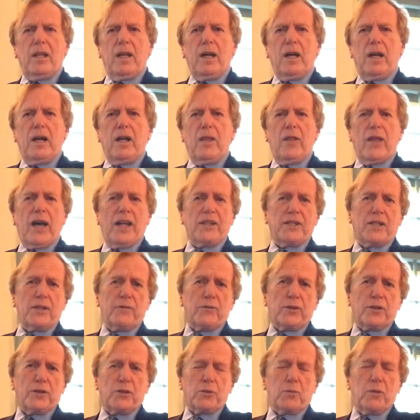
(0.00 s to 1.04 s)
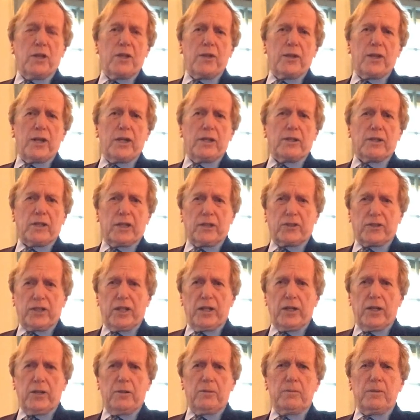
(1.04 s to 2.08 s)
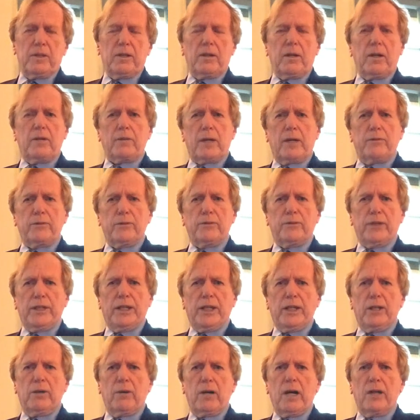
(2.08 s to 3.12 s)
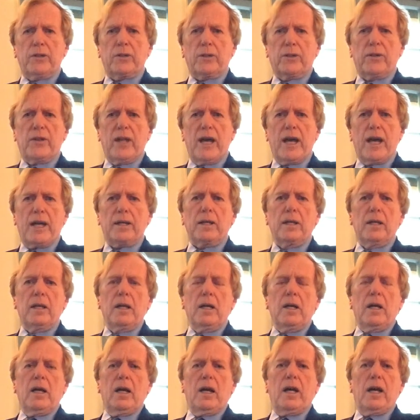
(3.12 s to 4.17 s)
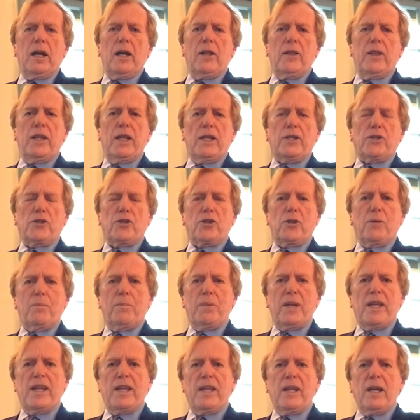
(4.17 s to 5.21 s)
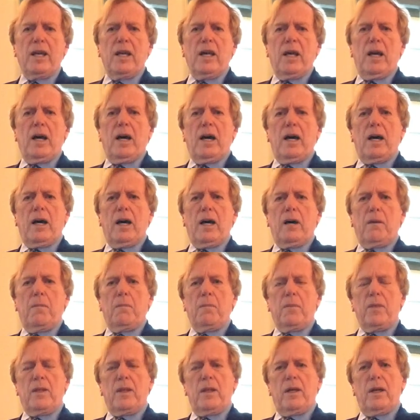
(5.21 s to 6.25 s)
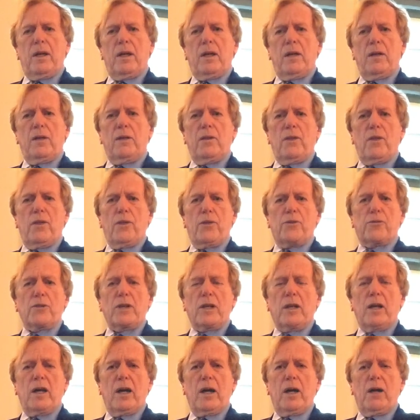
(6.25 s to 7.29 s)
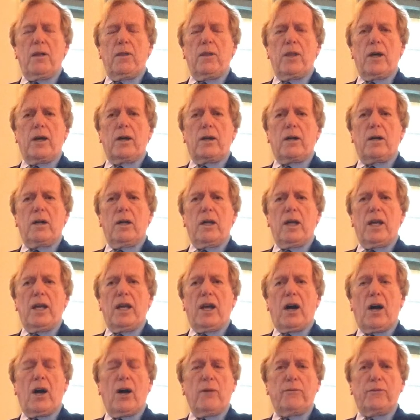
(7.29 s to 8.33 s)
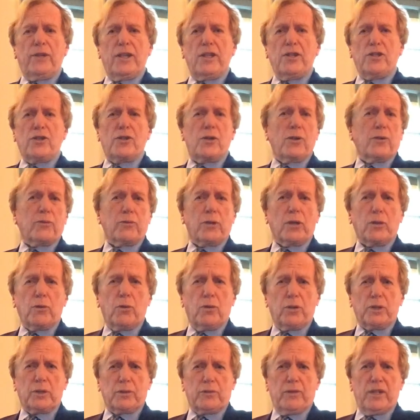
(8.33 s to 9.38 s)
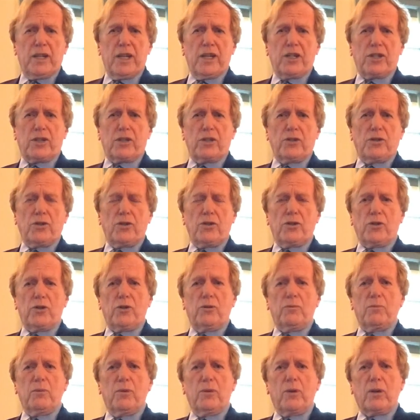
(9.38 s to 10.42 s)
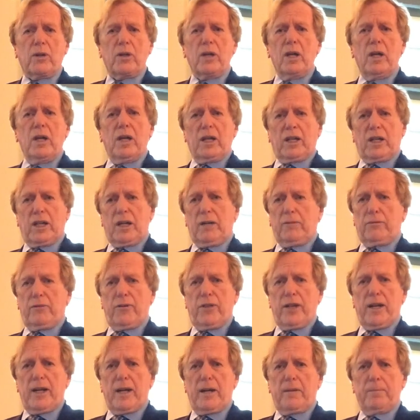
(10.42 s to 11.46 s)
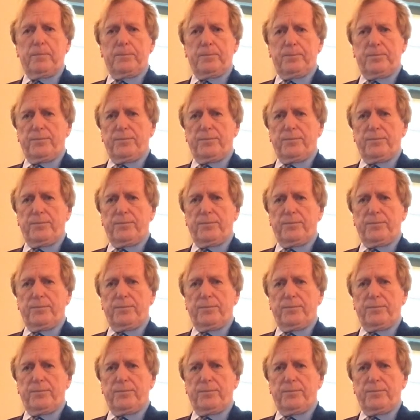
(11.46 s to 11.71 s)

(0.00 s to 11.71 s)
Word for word: that differs with tuxedo, and I have a video out on that, that should be um, a, three, a, a half inch to three quarters of an inch because you show more cuff there.